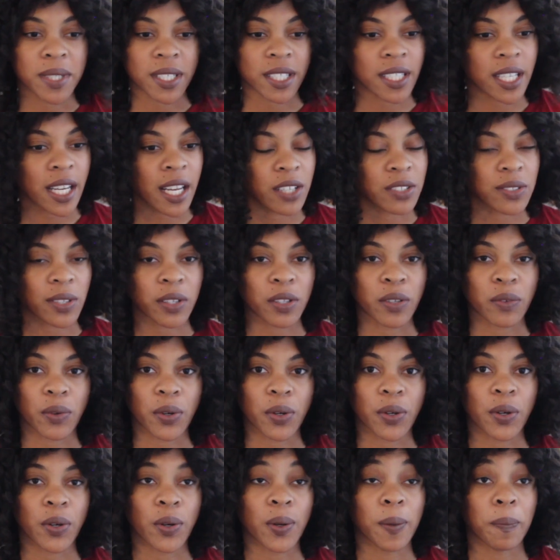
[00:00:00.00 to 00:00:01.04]
mistakes on the
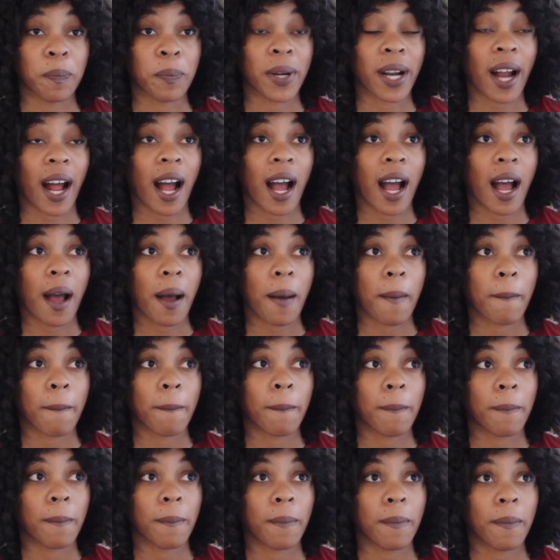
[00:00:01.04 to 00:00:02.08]
road, but
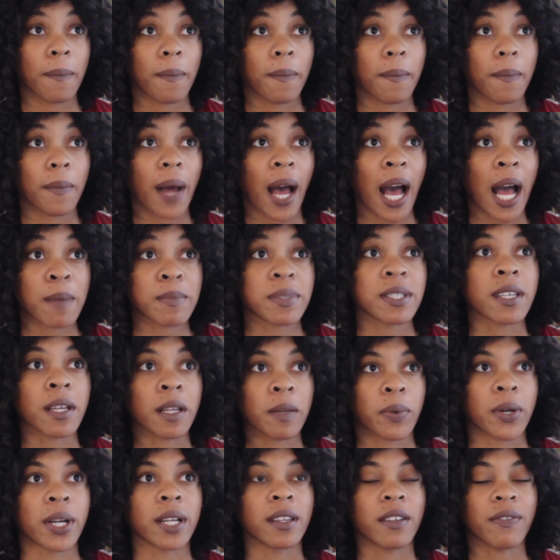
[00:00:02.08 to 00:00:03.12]
I'm
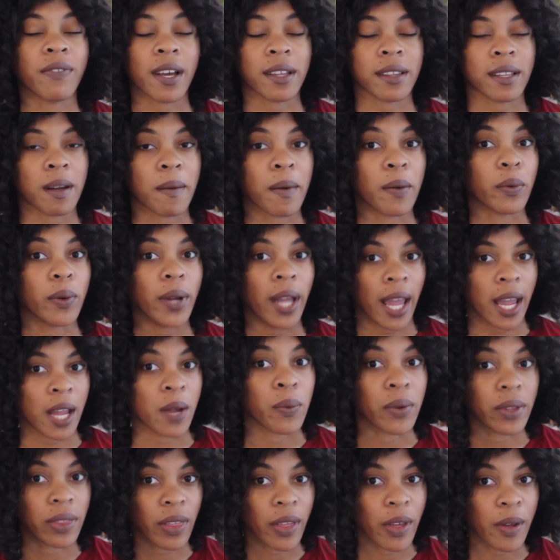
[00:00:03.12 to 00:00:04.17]
celebrating the fact that I'm
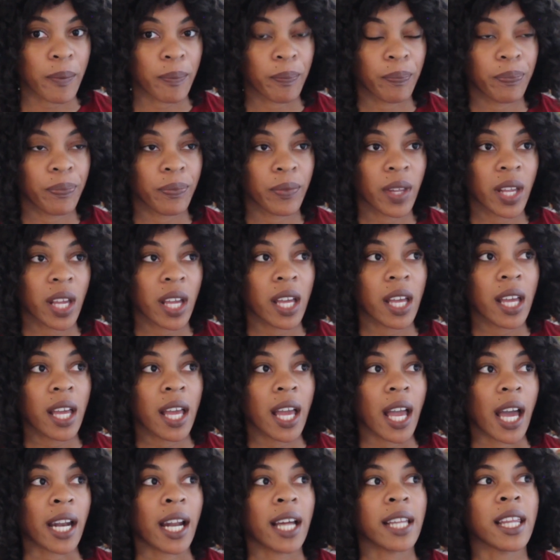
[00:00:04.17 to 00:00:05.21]
okay with them.
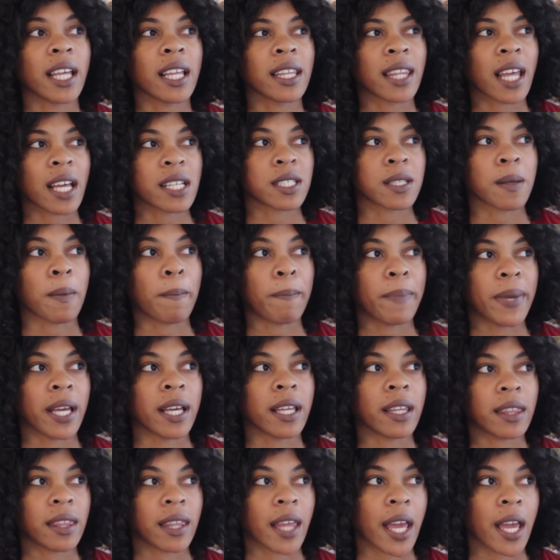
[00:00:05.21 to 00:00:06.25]
And I think that's a
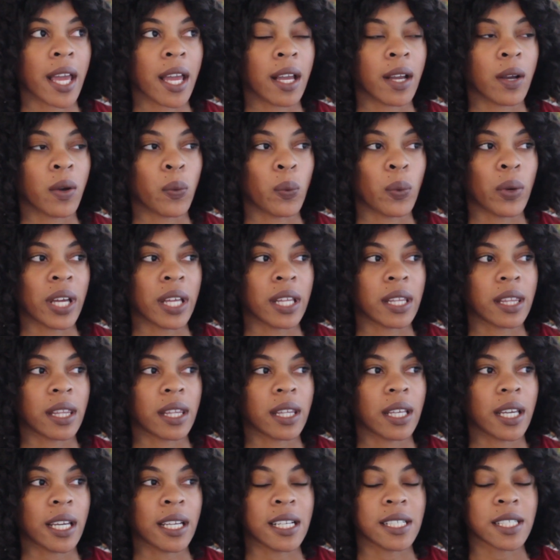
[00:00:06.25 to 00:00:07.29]
big thing with
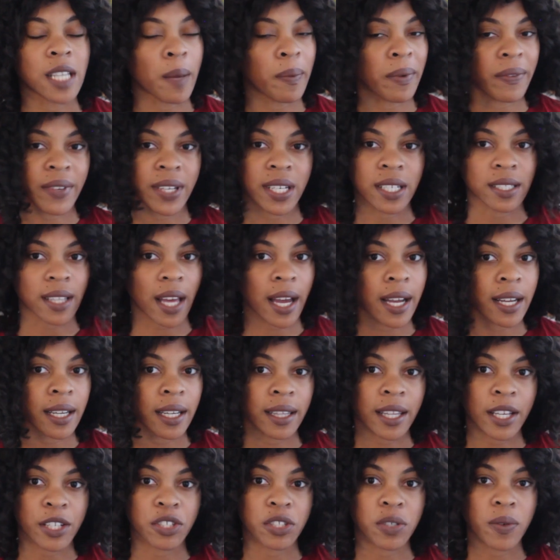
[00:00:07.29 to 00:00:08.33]
any type of
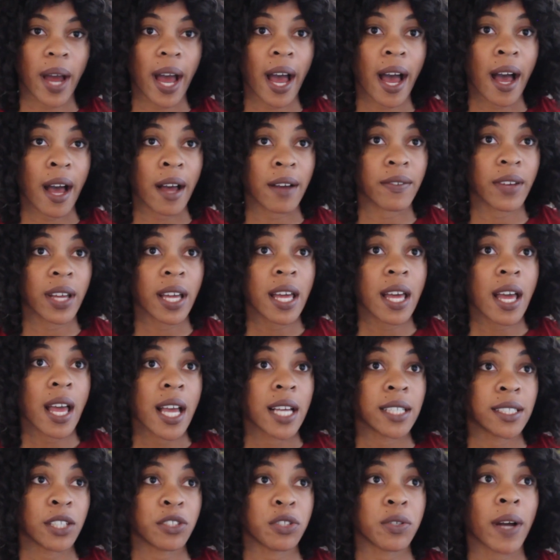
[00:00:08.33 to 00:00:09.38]
anxiety that you have,
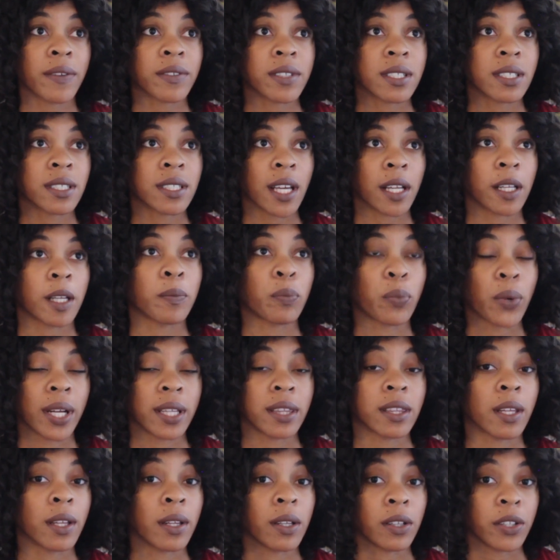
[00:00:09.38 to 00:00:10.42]
is that you have to
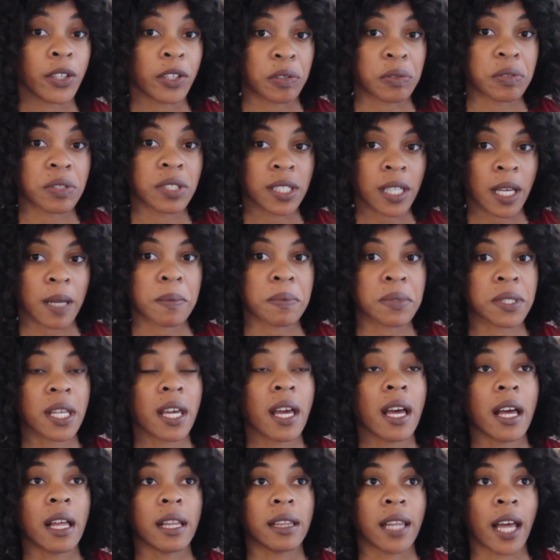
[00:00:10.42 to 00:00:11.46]
celebrate the little steps
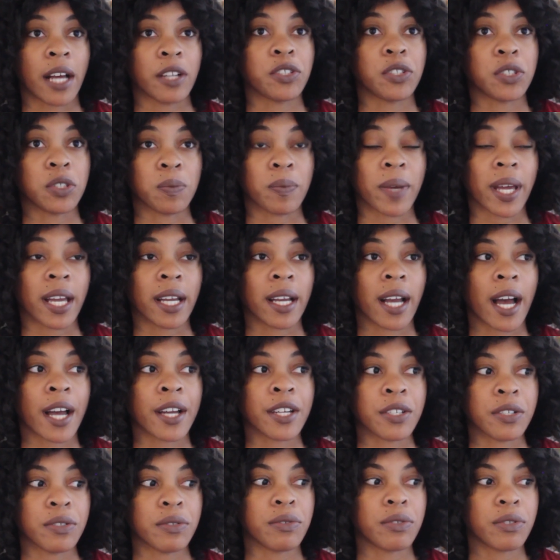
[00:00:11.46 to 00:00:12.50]
that you make. I
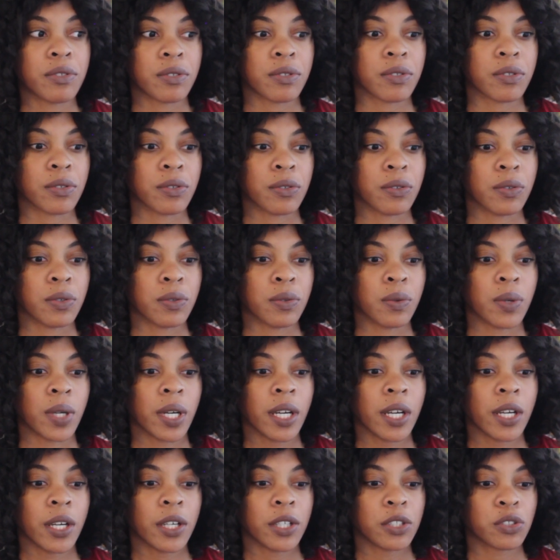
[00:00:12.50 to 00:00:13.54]
used to
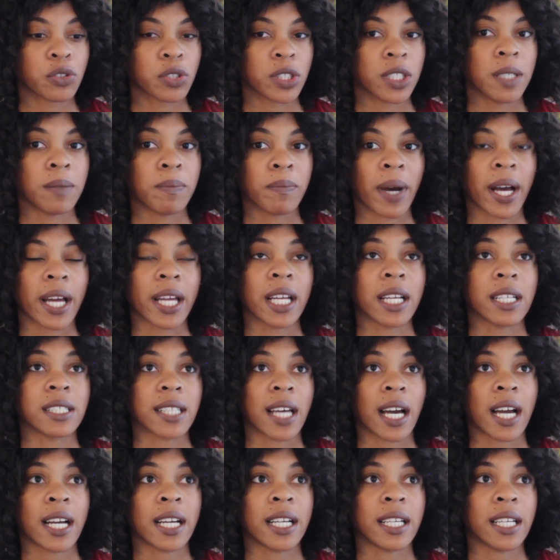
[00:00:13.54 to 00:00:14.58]
treat my
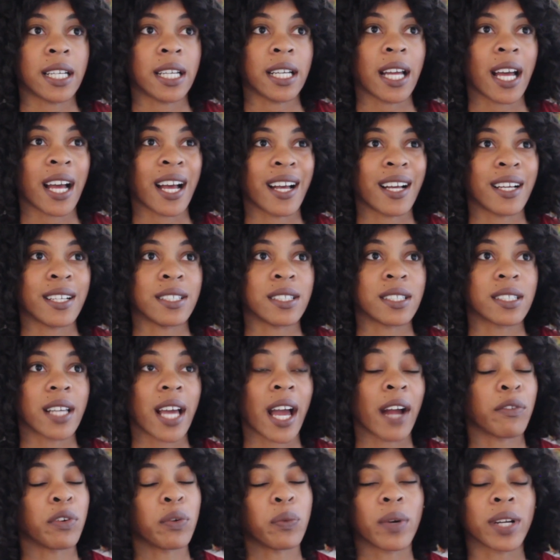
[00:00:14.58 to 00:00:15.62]
anxiety as
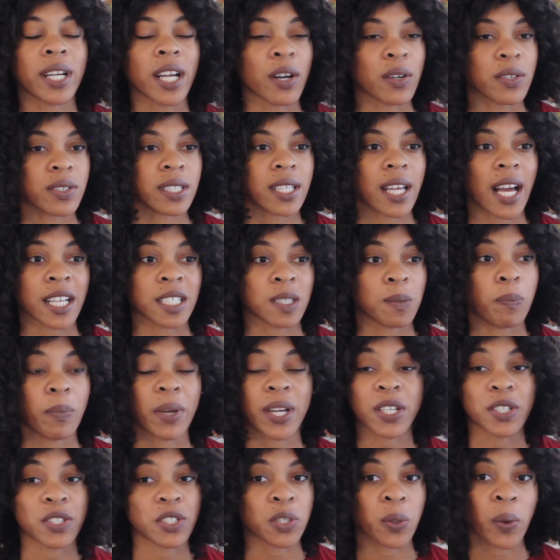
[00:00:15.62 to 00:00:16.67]
everyone else has
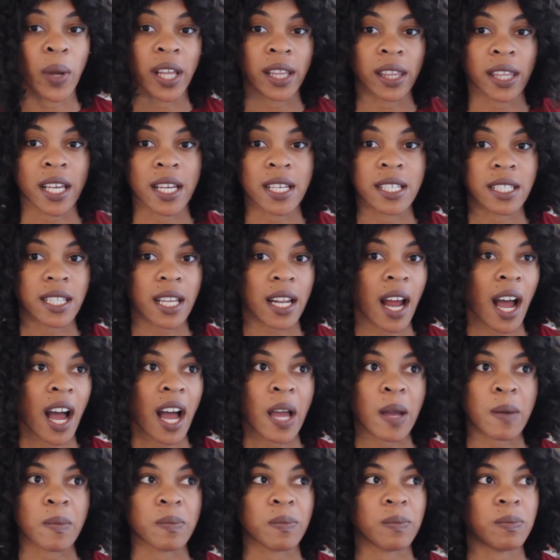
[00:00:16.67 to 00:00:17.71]
been doing this and
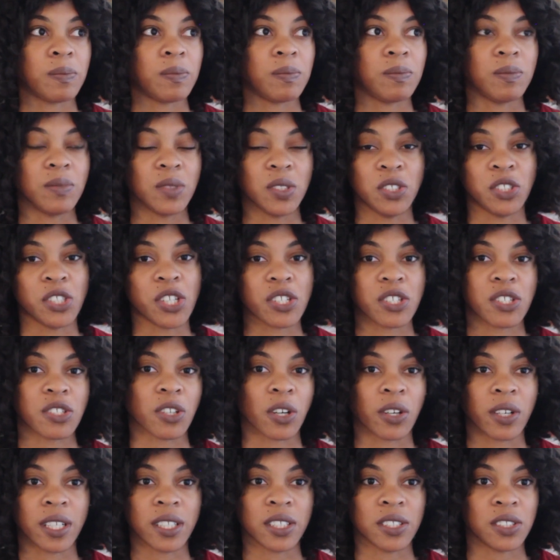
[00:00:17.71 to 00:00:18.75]
I'm just
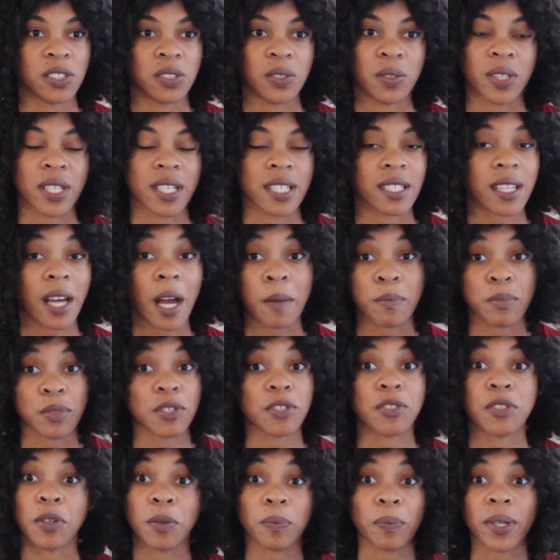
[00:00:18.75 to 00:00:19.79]
starting to do this. I'm
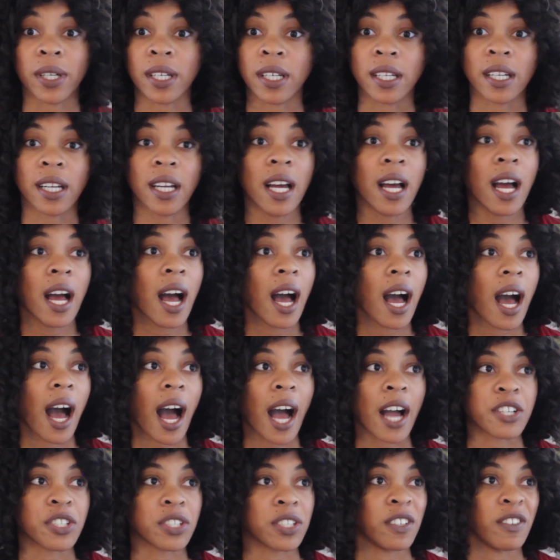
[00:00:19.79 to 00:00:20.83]
stupid.
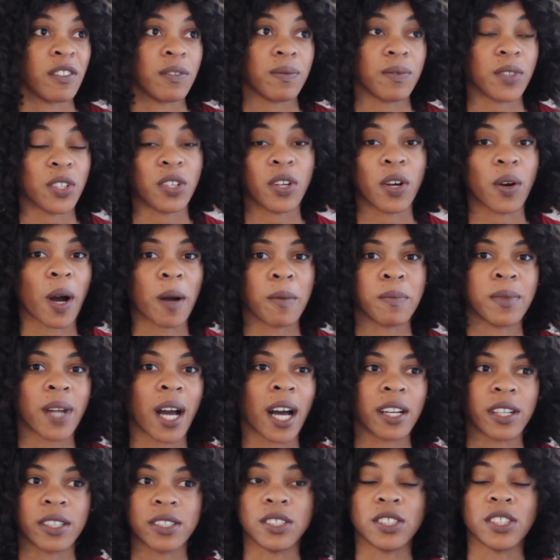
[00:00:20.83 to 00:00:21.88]
I should have, I'm
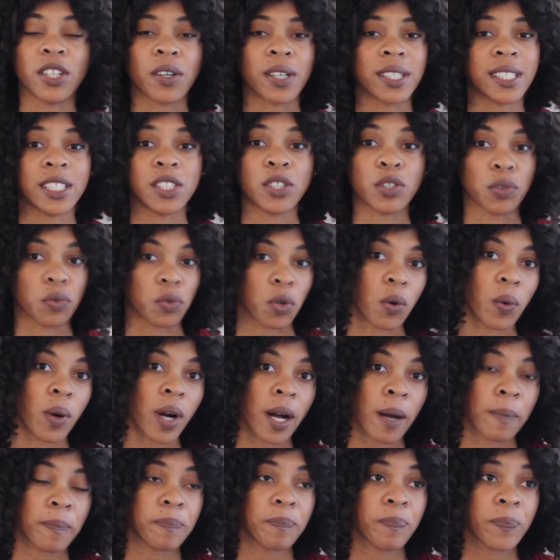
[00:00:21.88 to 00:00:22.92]
not an adult. I need to grow
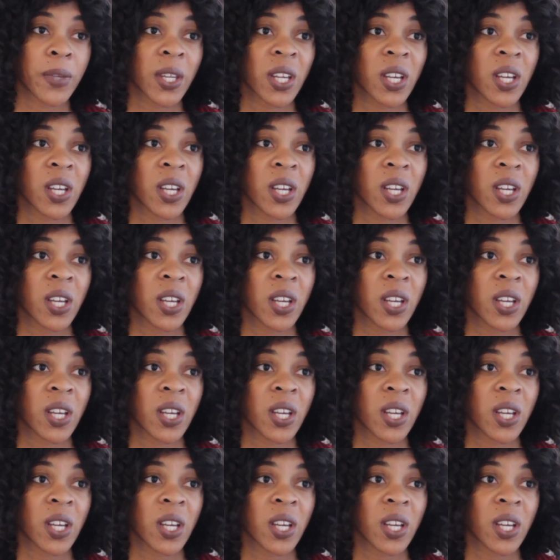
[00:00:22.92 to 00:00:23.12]
up.